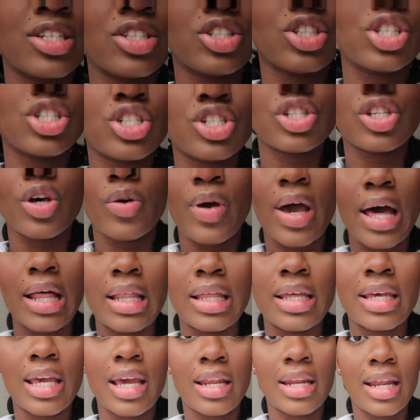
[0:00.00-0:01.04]
is just so
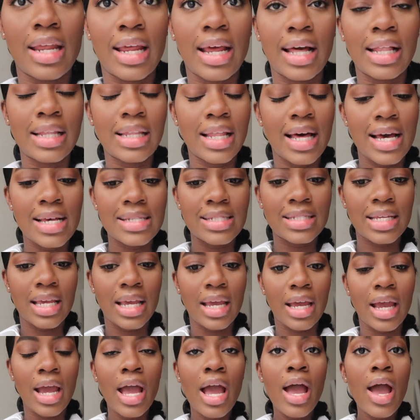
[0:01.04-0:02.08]
elegant and
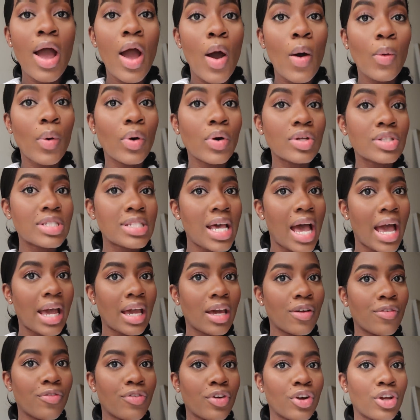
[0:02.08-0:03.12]
classy. We'll tag
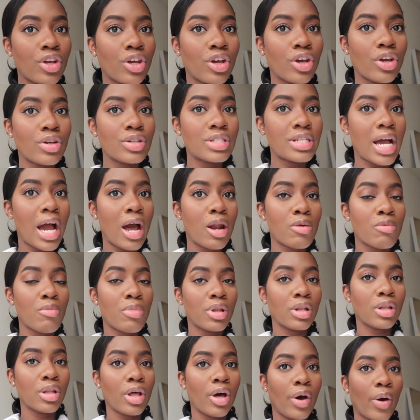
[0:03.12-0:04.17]
it for you down
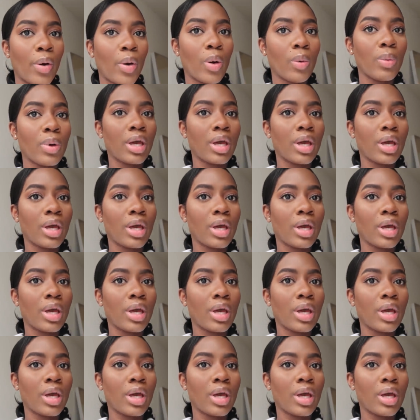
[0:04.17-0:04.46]
below